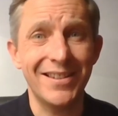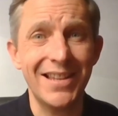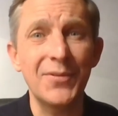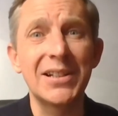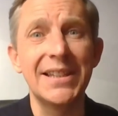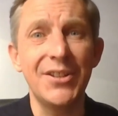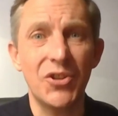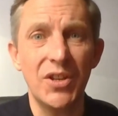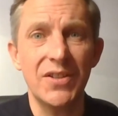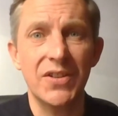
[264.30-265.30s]
7 clean
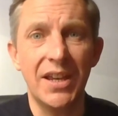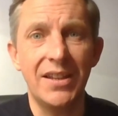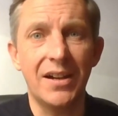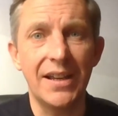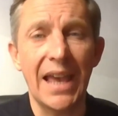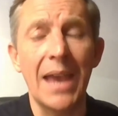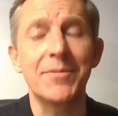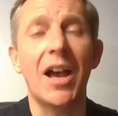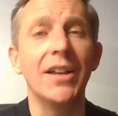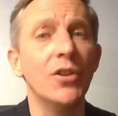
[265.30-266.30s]
sheets in 9
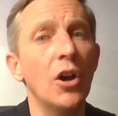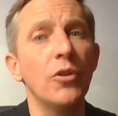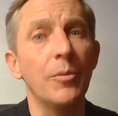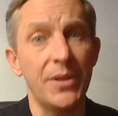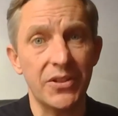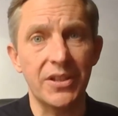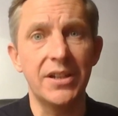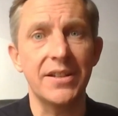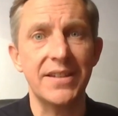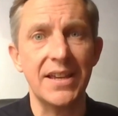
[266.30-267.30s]
games. I know there'll be
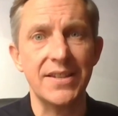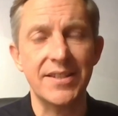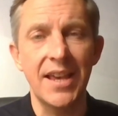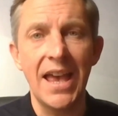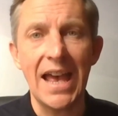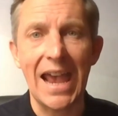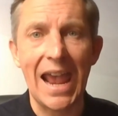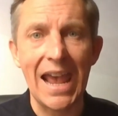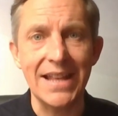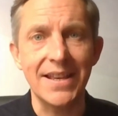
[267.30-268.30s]
sterner tests
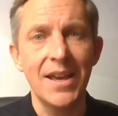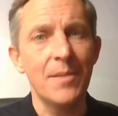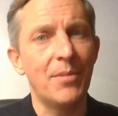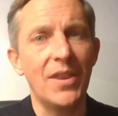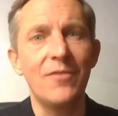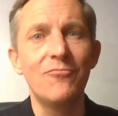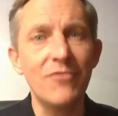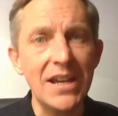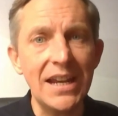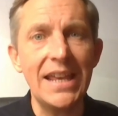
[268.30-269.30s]
ahead, but they
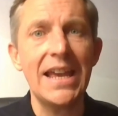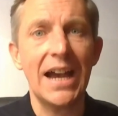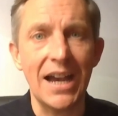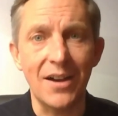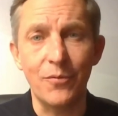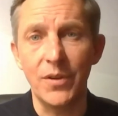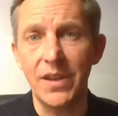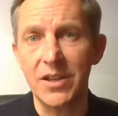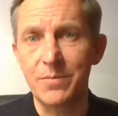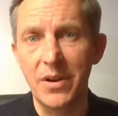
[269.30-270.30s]
really have, with the
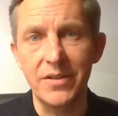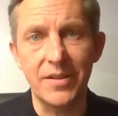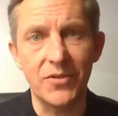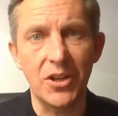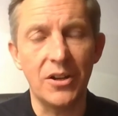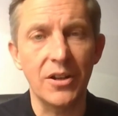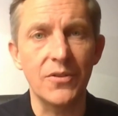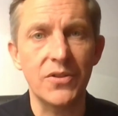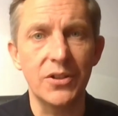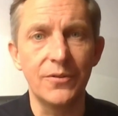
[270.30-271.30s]
experience of Thiago
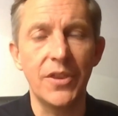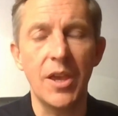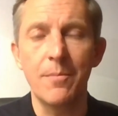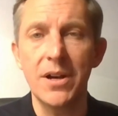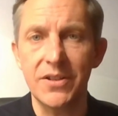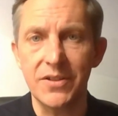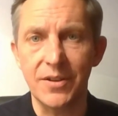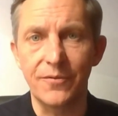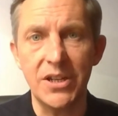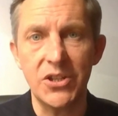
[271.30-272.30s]
Silva, the emergence
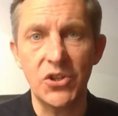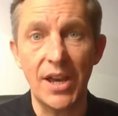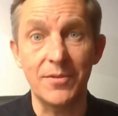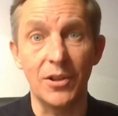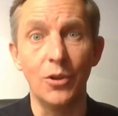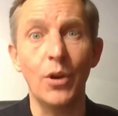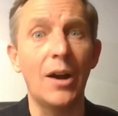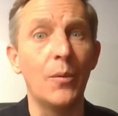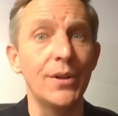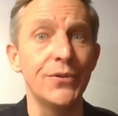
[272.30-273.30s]
of Reece James, and look
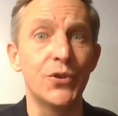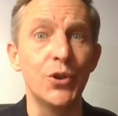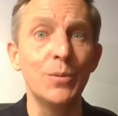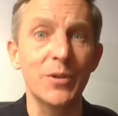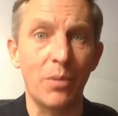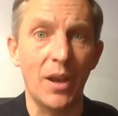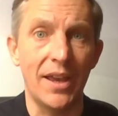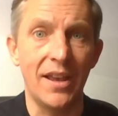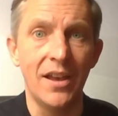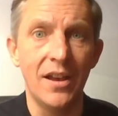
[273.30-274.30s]
how well Zuma's
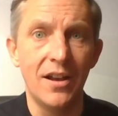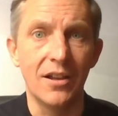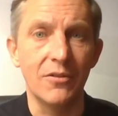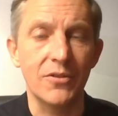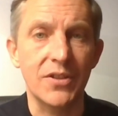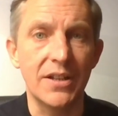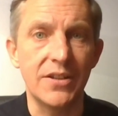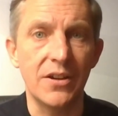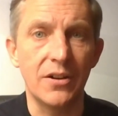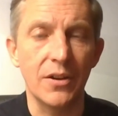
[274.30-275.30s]
playing alongside
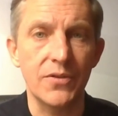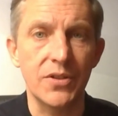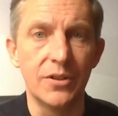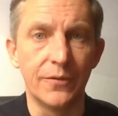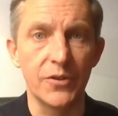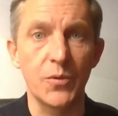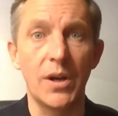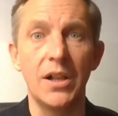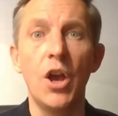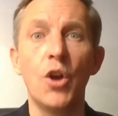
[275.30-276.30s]
Thiago Silva as
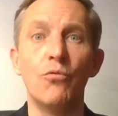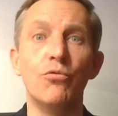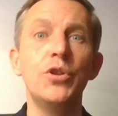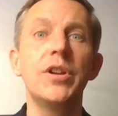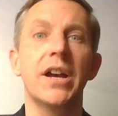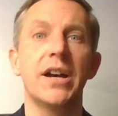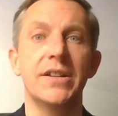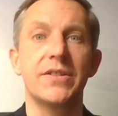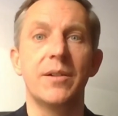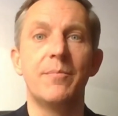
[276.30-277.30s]
well. Rudiger
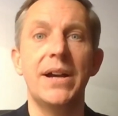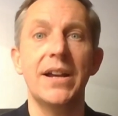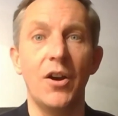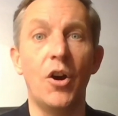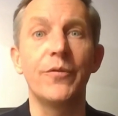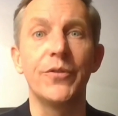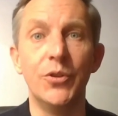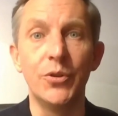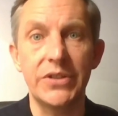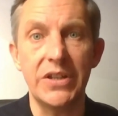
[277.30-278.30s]
has come back off the
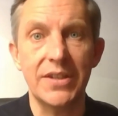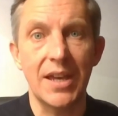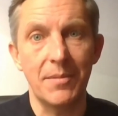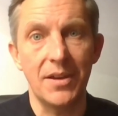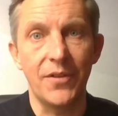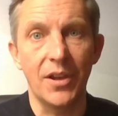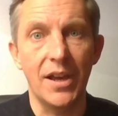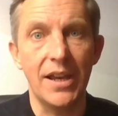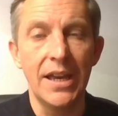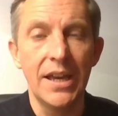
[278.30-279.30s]
naughty step, if you
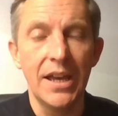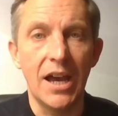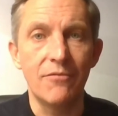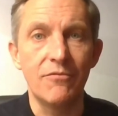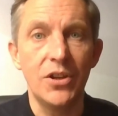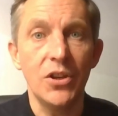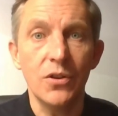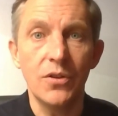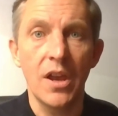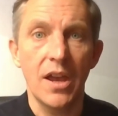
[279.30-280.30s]
like,
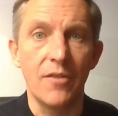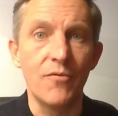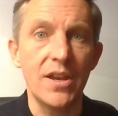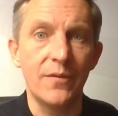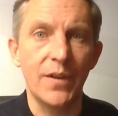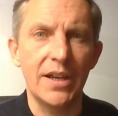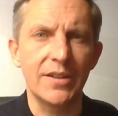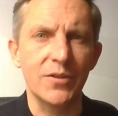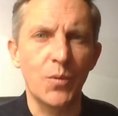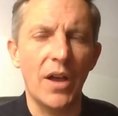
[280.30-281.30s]
renewed and
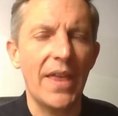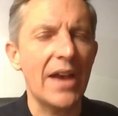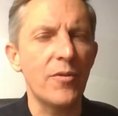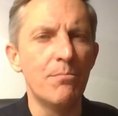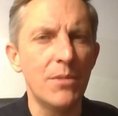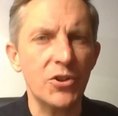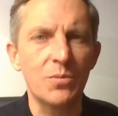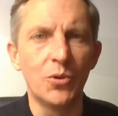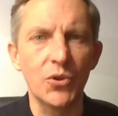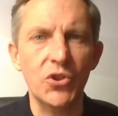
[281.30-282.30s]
reinvigorated as well. They have a much
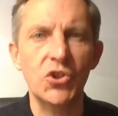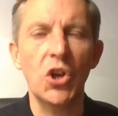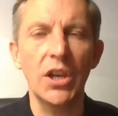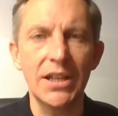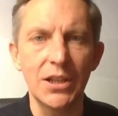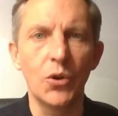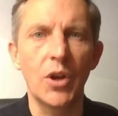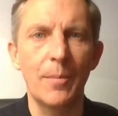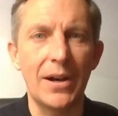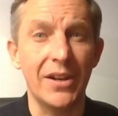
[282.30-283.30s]
more solid look
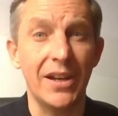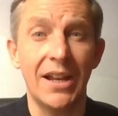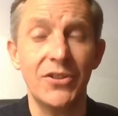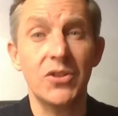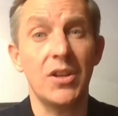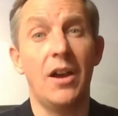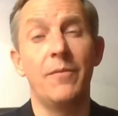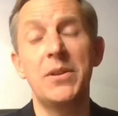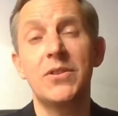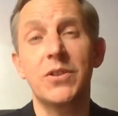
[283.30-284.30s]
about it. And
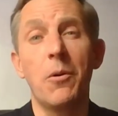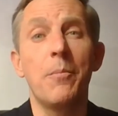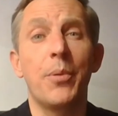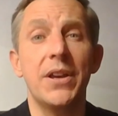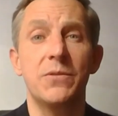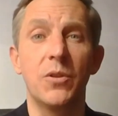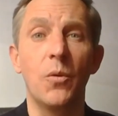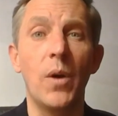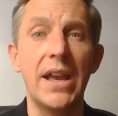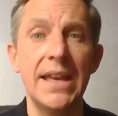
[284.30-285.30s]
I've been so impressed with the
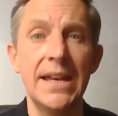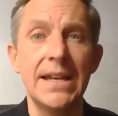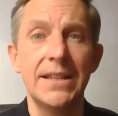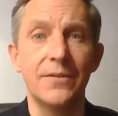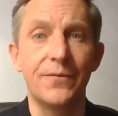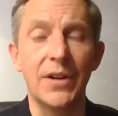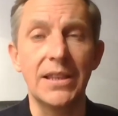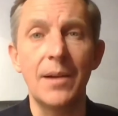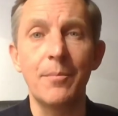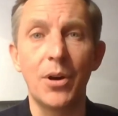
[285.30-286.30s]
way that
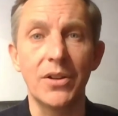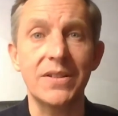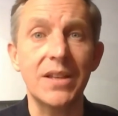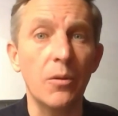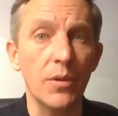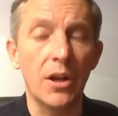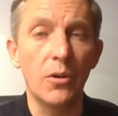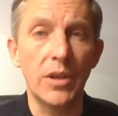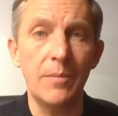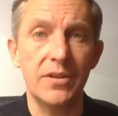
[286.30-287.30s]
Frank Lampard has dealt with the
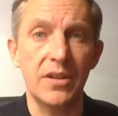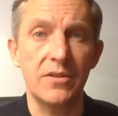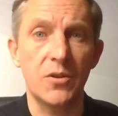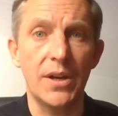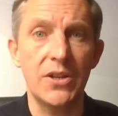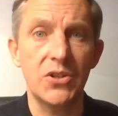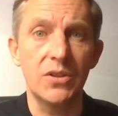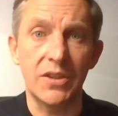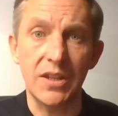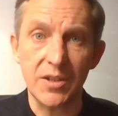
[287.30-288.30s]
goalkeeper situation,
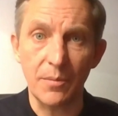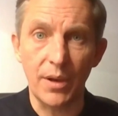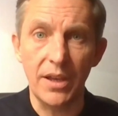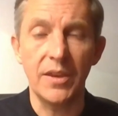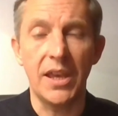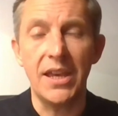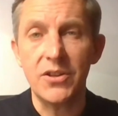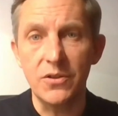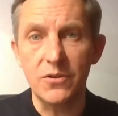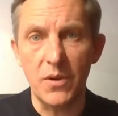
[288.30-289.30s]
the discipline, the
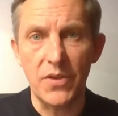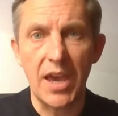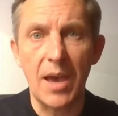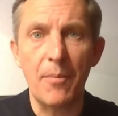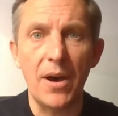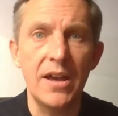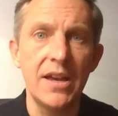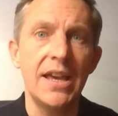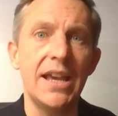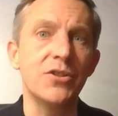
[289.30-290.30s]
issues with Kepa.
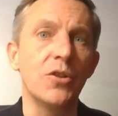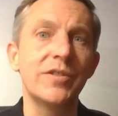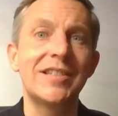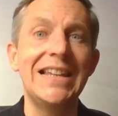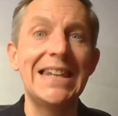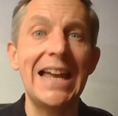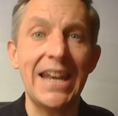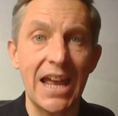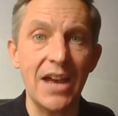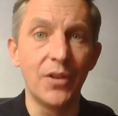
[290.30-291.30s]
He's obviously
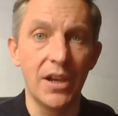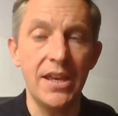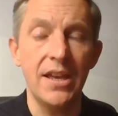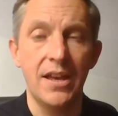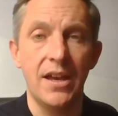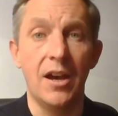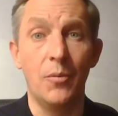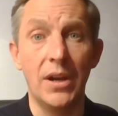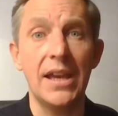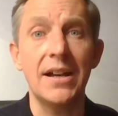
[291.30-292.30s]
lent heavily.
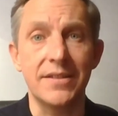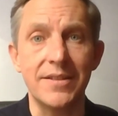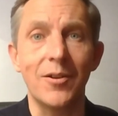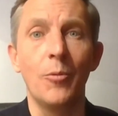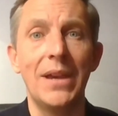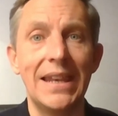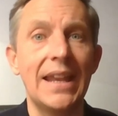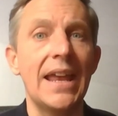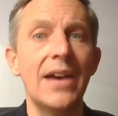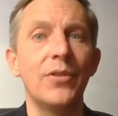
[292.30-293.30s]
He told me he
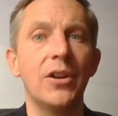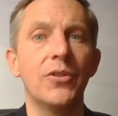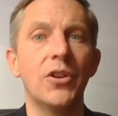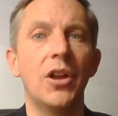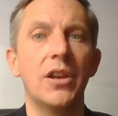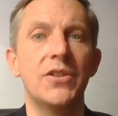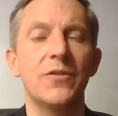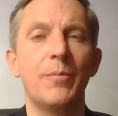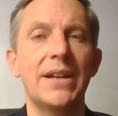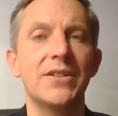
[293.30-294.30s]
lent heavily on the knowledge
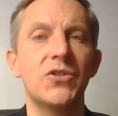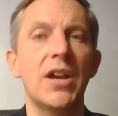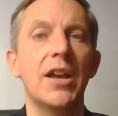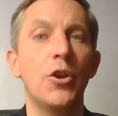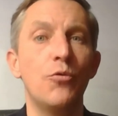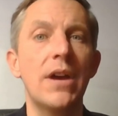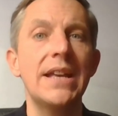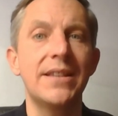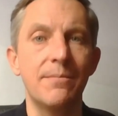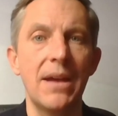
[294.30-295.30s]
of Petr Cech, who
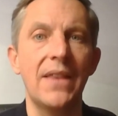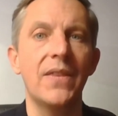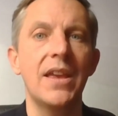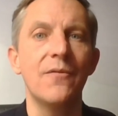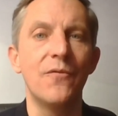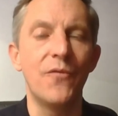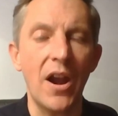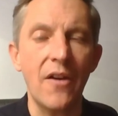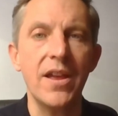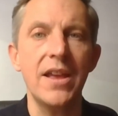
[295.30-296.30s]
rated Mendy
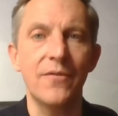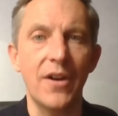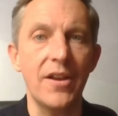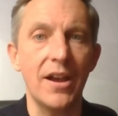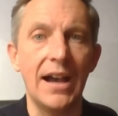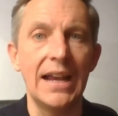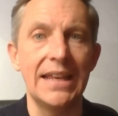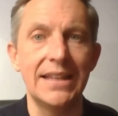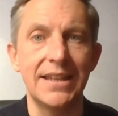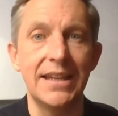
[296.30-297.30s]
very, very highly
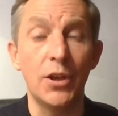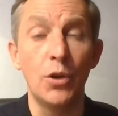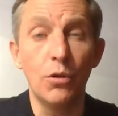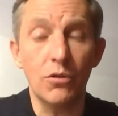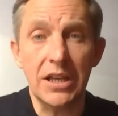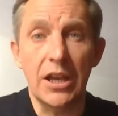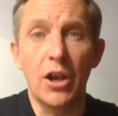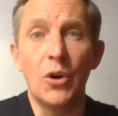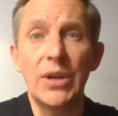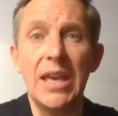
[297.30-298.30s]
indeed, who looks like a
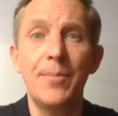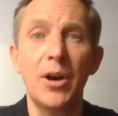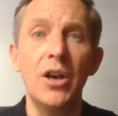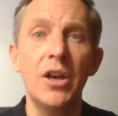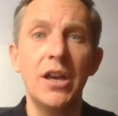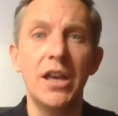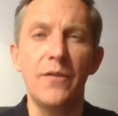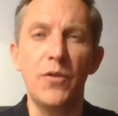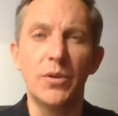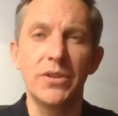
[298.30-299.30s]
goalkeeper
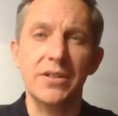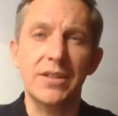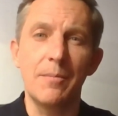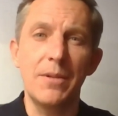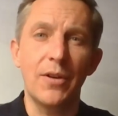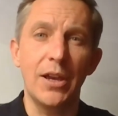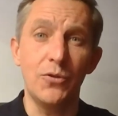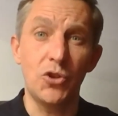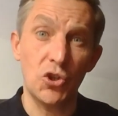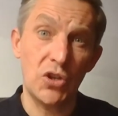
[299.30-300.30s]
if you understand me, Greg, who
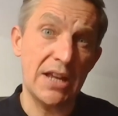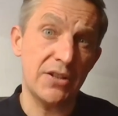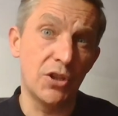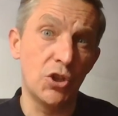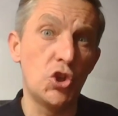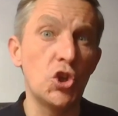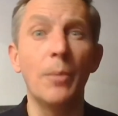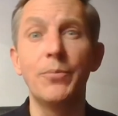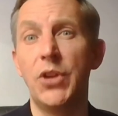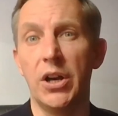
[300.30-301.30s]
just gets the
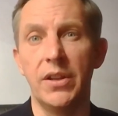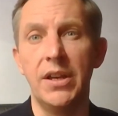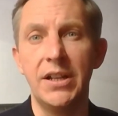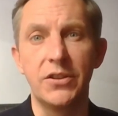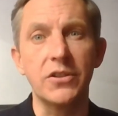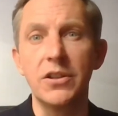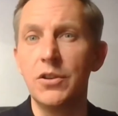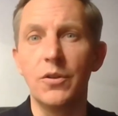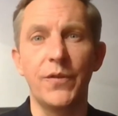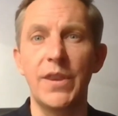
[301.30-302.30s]
job done, doesn't
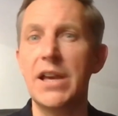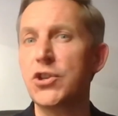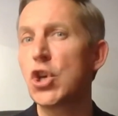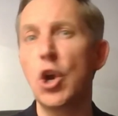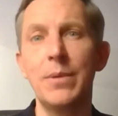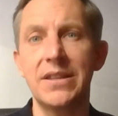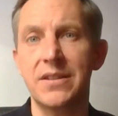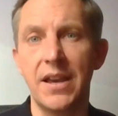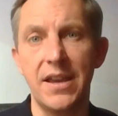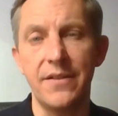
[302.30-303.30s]
look for that showbiz
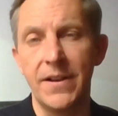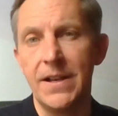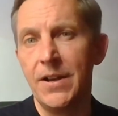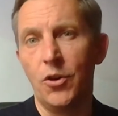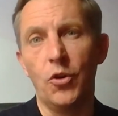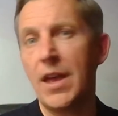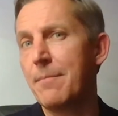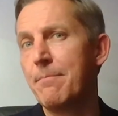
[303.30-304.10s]
save or that